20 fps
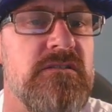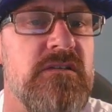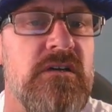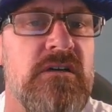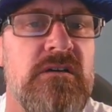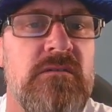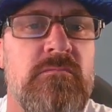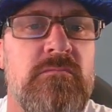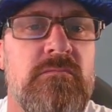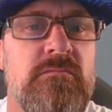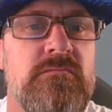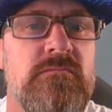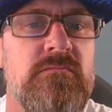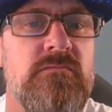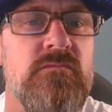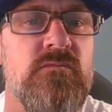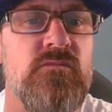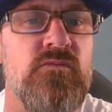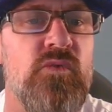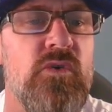
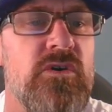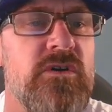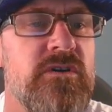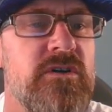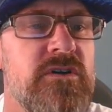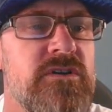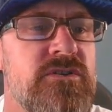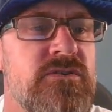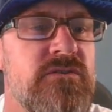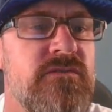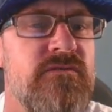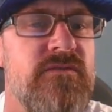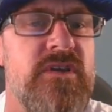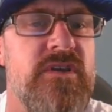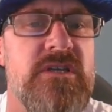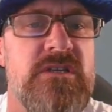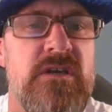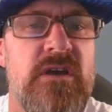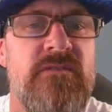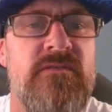One or two of
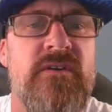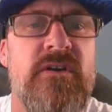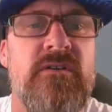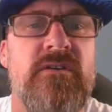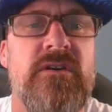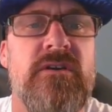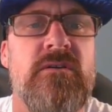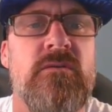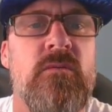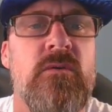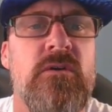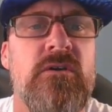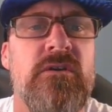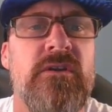these I found at Goodwill,